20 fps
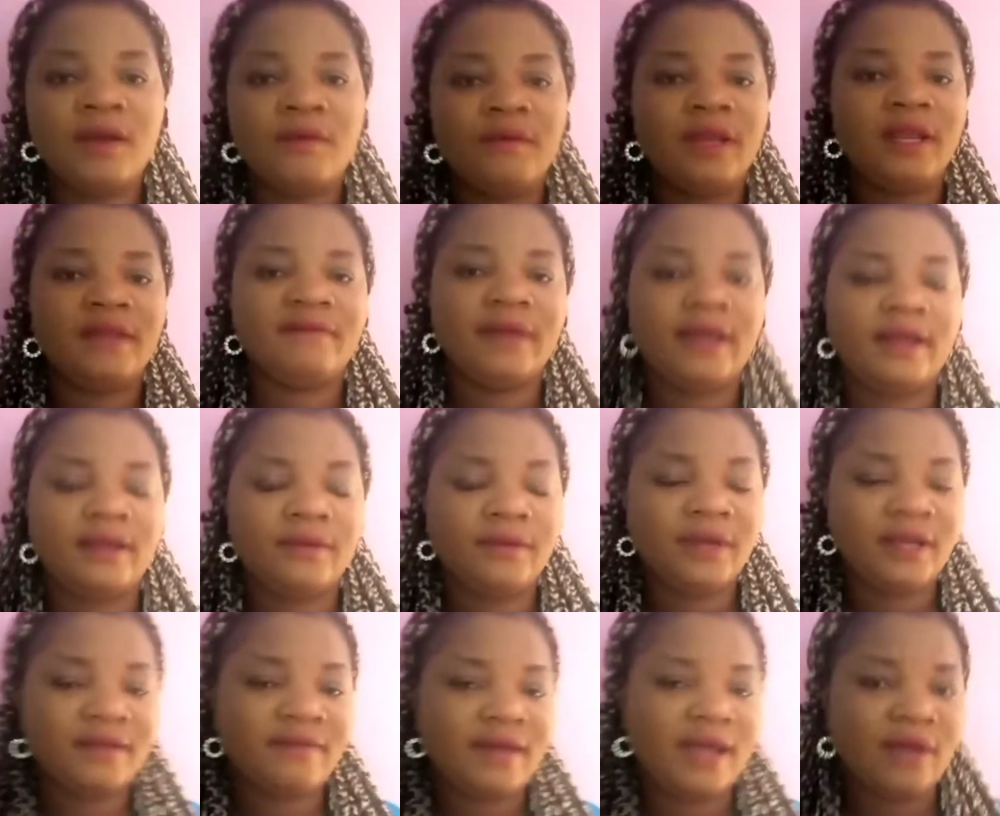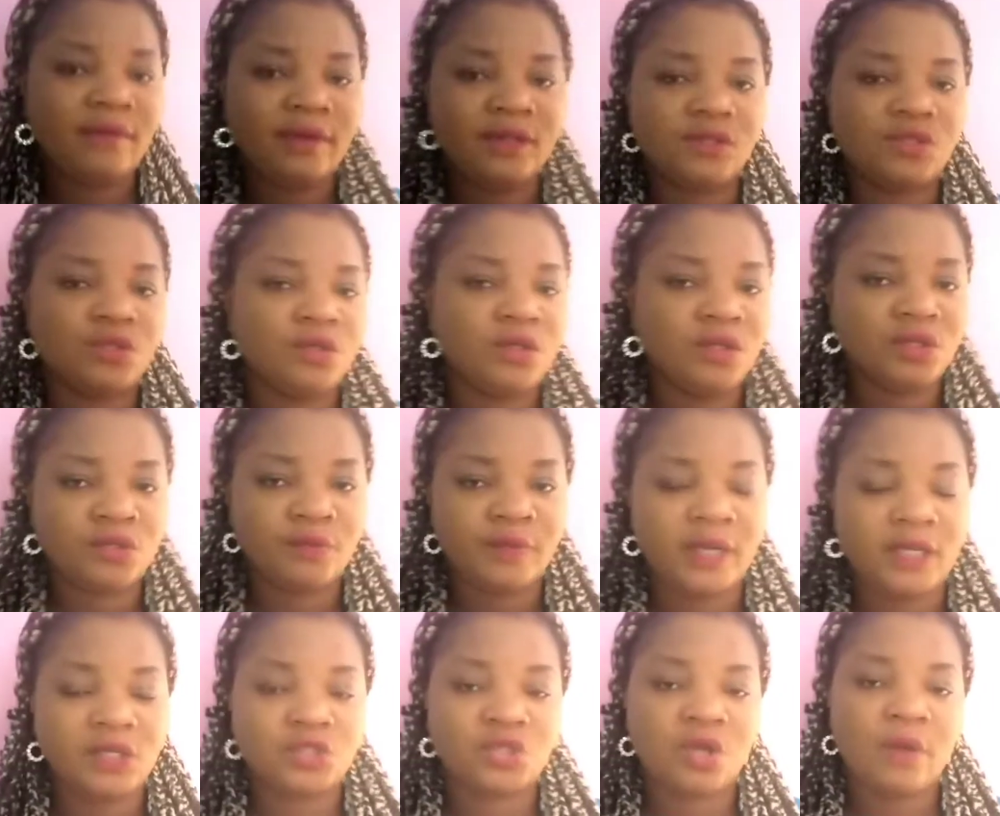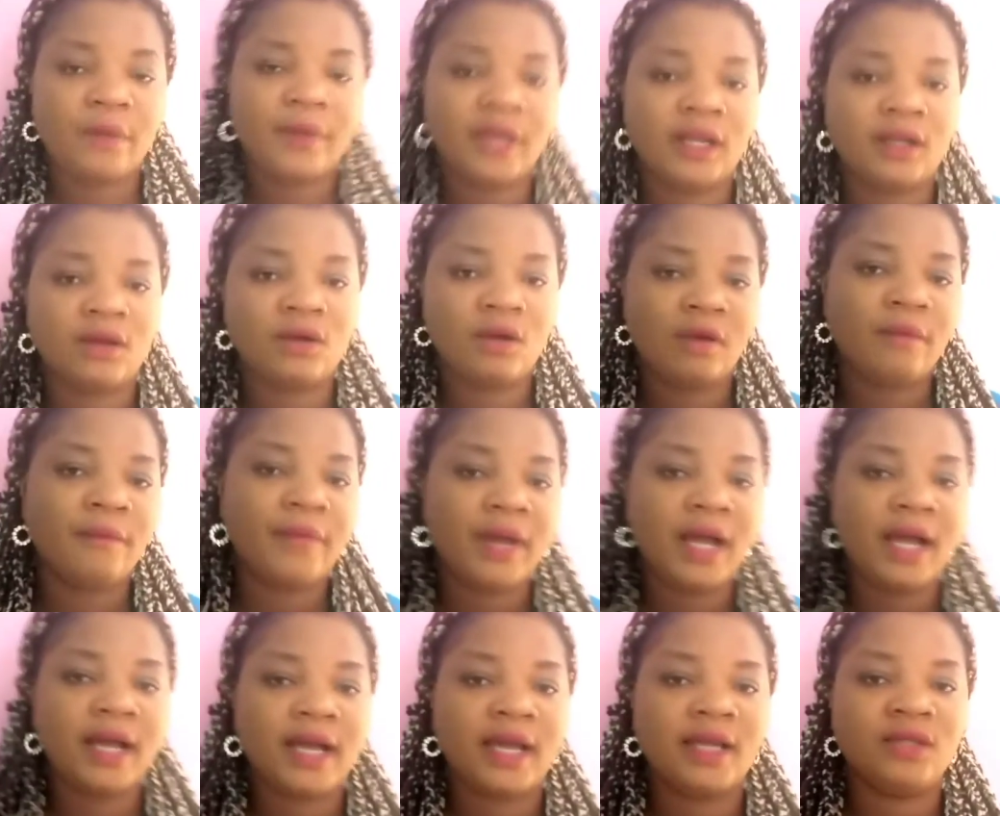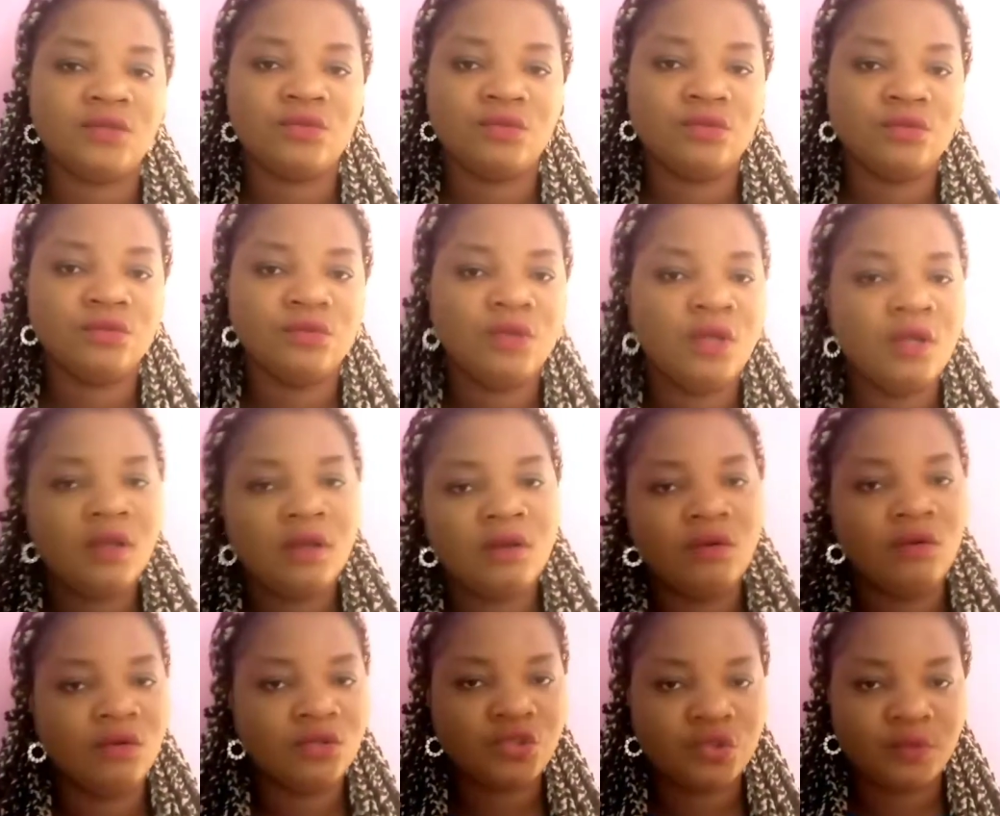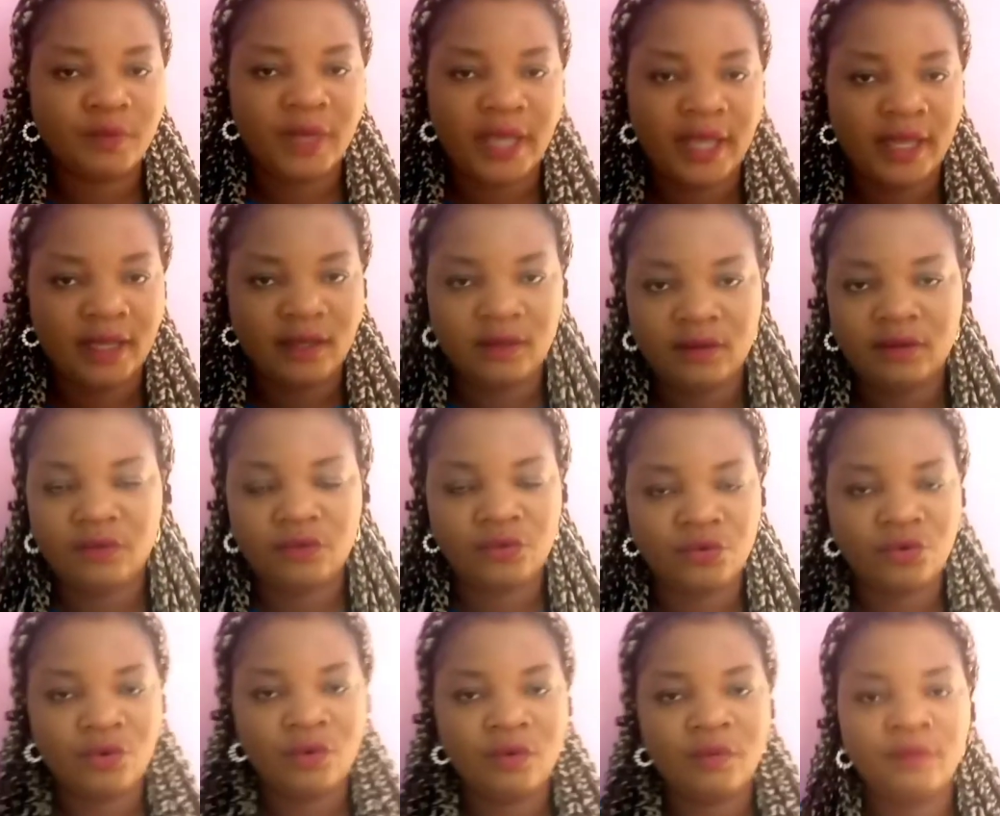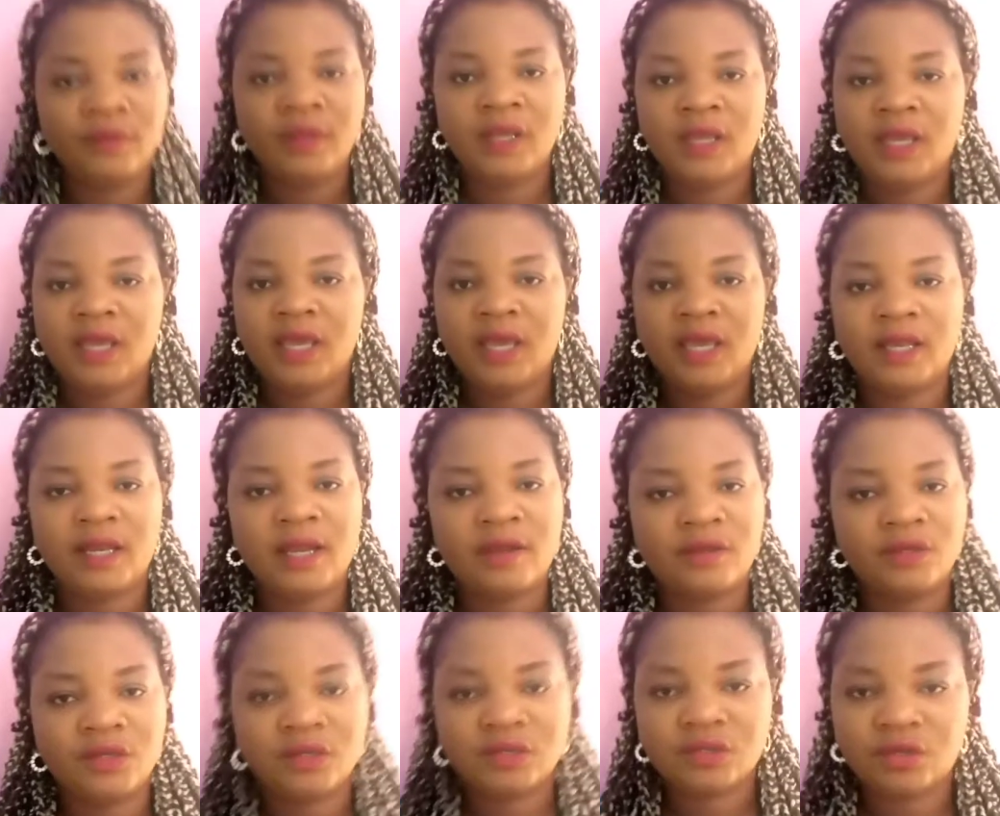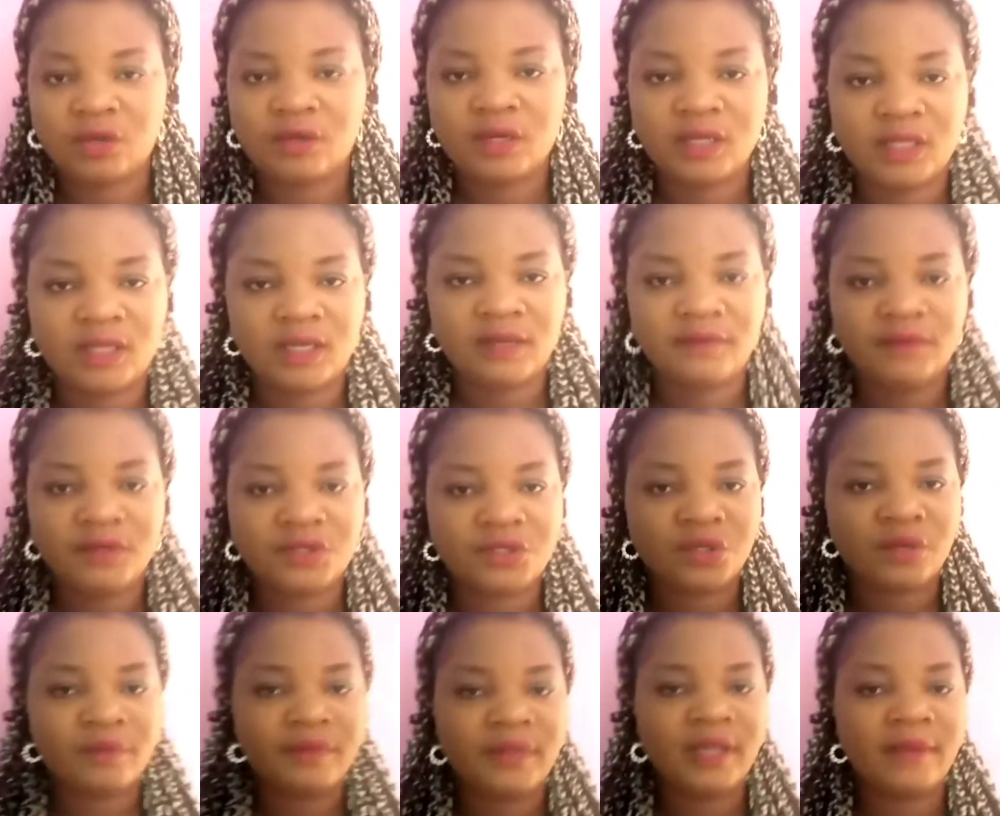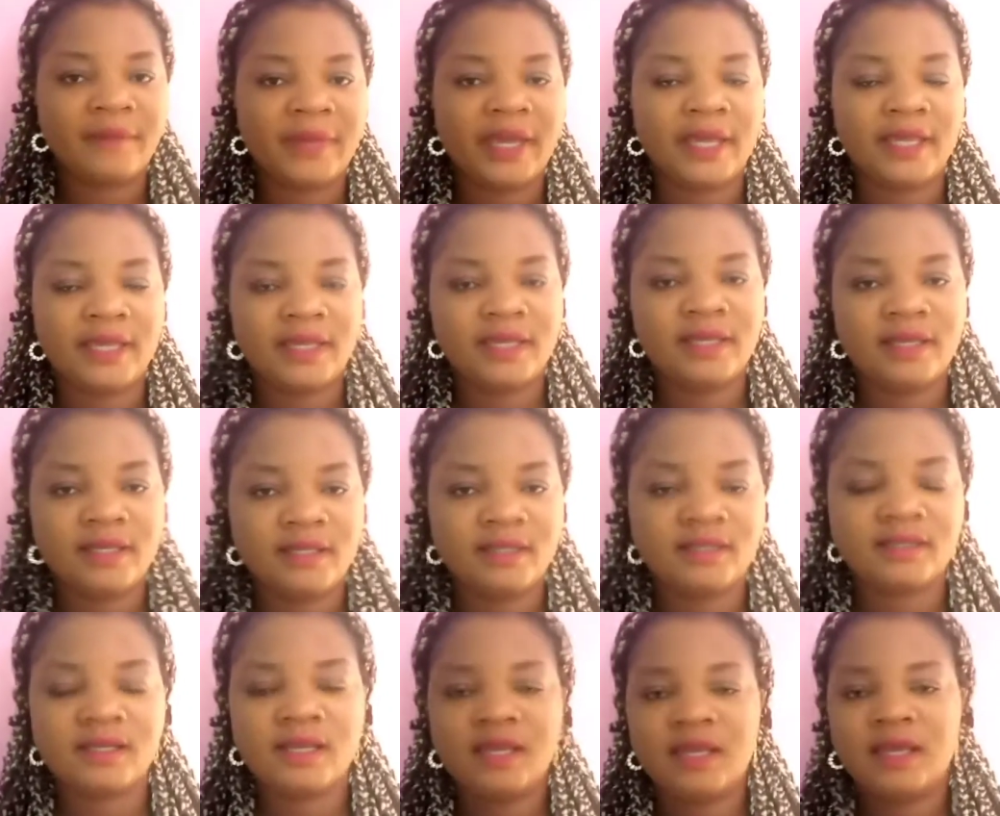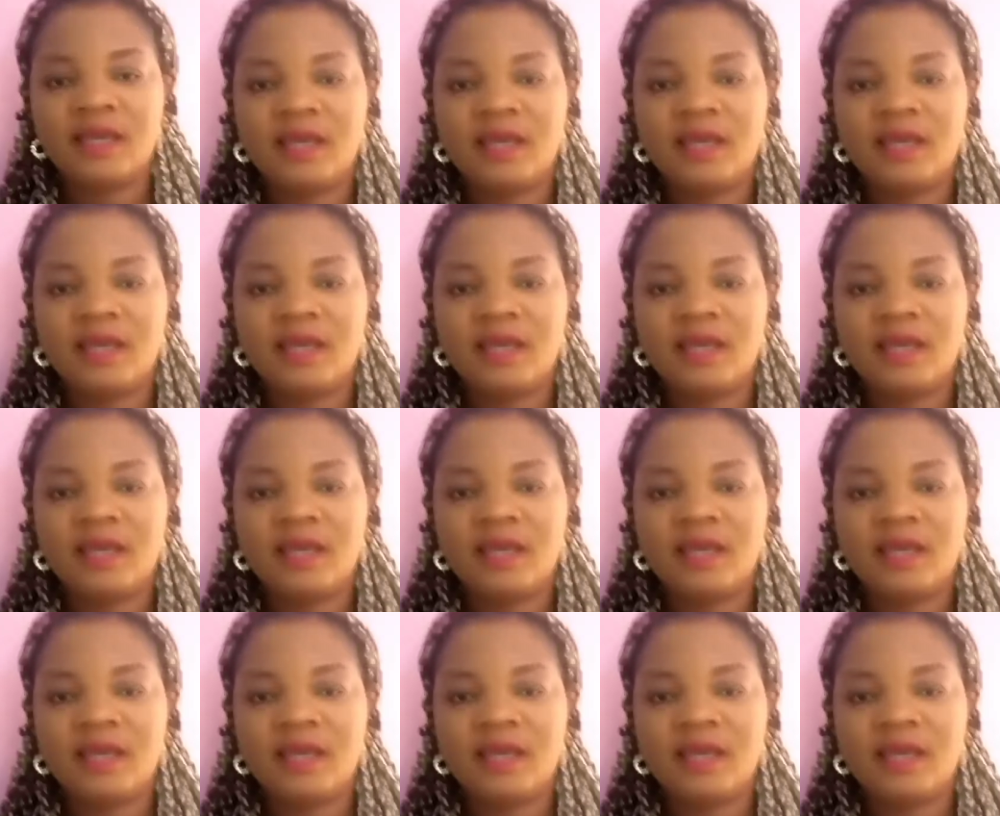whenever I went to my shop and come back, I do go to my room and I just on the television, me and my kids,